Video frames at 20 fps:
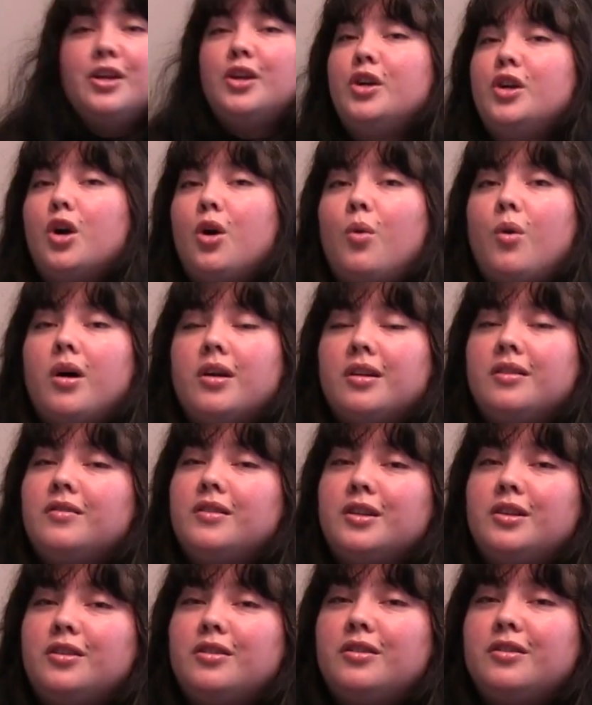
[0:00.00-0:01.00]
who go on a
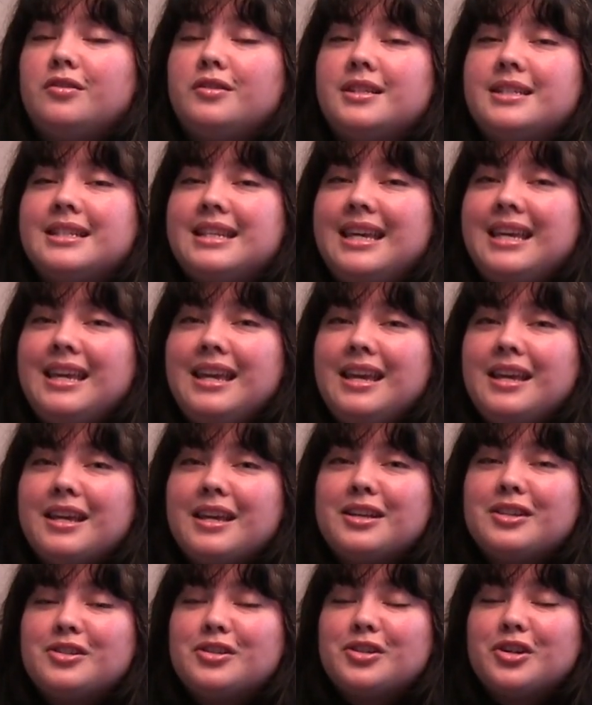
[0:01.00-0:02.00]
little skiing
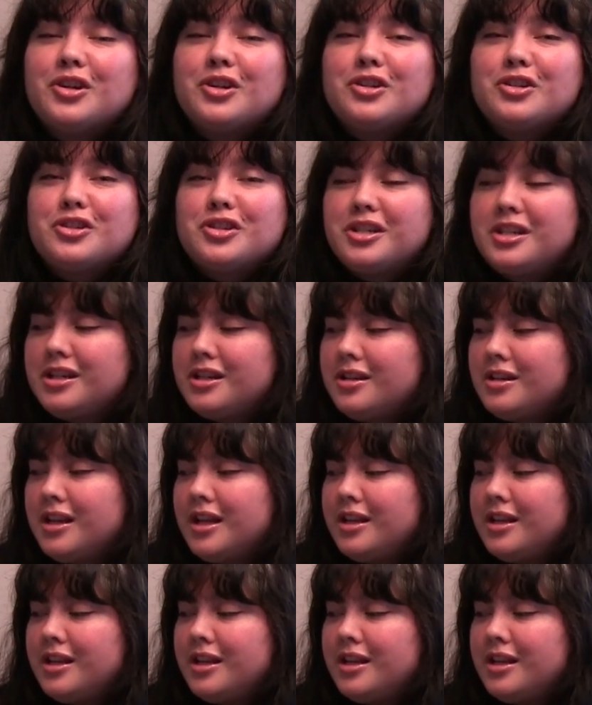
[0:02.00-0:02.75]
excursion